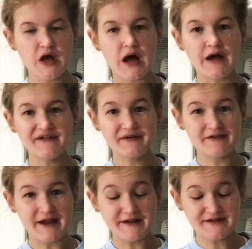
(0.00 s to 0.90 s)
I don't know what
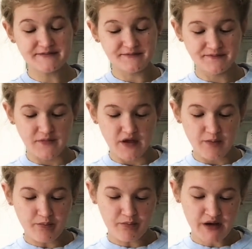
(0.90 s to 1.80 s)
that is,
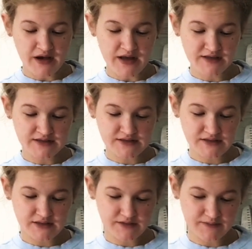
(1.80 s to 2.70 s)
but
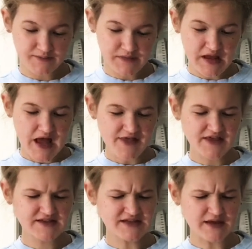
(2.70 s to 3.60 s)
I
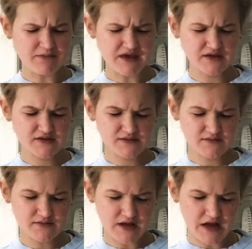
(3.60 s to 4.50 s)
think it's like mix
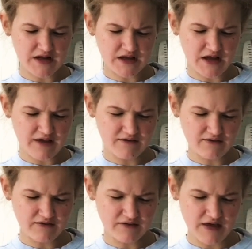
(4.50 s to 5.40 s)
à la lèvre.
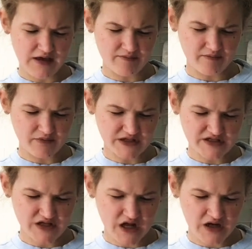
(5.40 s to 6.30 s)
Yeah, les
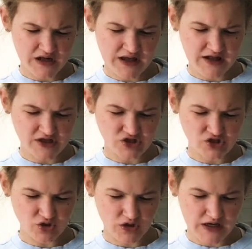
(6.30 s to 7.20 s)
sel et le
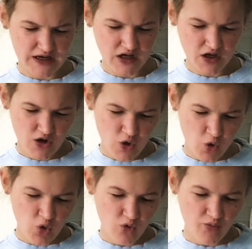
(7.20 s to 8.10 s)
chocolat
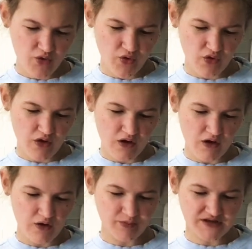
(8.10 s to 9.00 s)
coupe
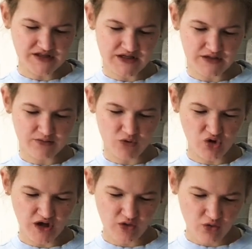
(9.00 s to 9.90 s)
en petits
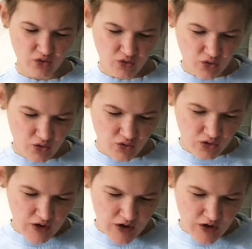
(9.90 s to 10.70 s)
morceaux.